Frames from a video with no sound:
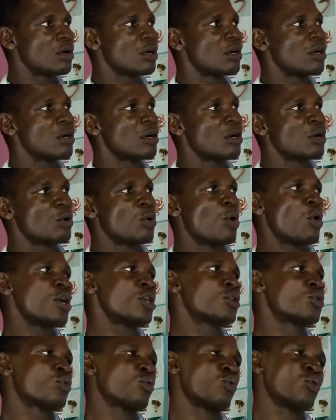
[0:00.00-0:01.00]
So
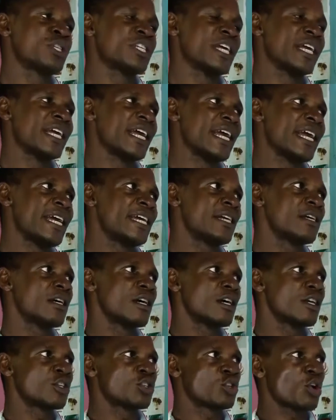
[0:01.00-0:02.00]
go through it
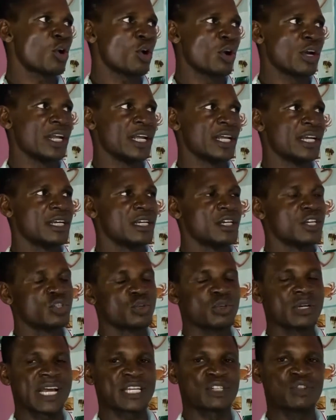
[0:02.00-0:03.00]
again
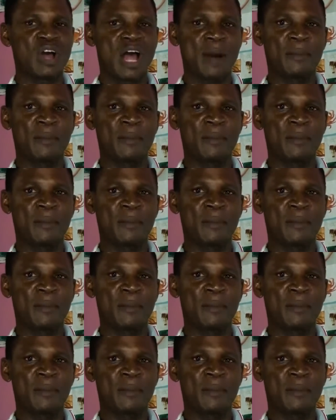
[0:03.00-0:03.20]
thoroughly.